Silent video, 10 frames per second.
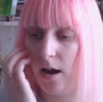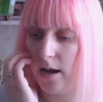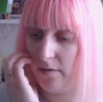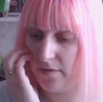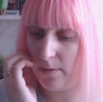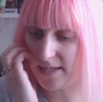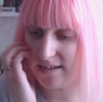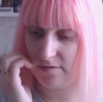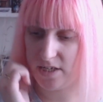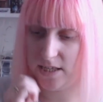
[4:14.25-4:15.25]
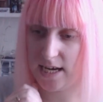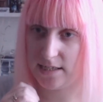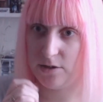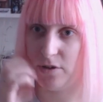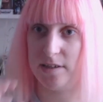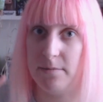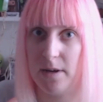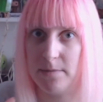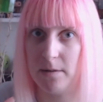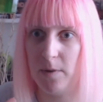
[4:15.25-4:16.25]
I found myself, I did that suit
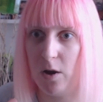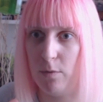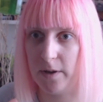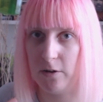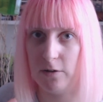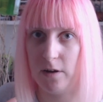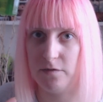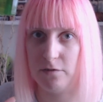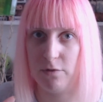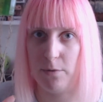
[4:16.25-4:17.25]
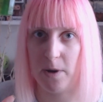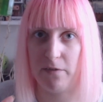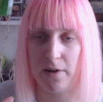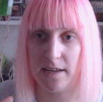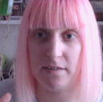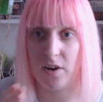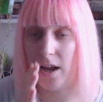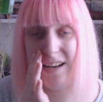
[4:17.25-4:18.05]
sometimes and I'm like, oh my god, I've just ruined my face, haven't I?